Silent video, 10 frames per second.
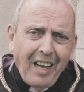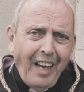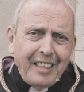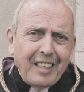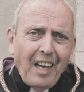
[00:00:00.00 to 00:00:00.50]

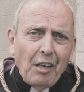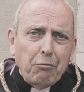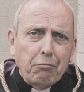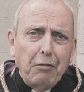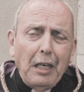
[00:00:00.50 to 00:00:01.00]
I
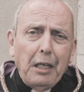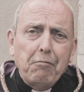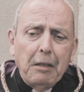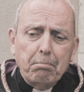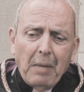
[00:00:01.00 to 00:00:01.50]
can't really
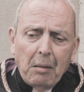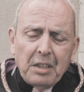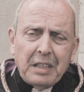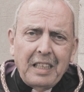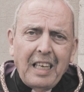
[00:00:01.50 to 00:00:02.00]

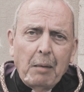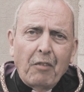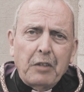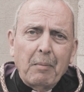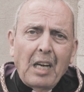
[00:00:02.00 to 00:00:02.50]
remember the name
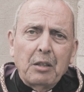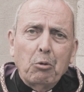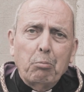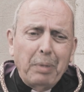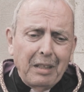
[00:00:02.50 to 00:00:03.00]
of the man
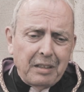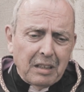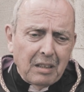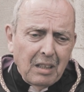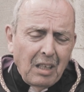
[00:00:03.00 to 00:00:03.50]
who built it,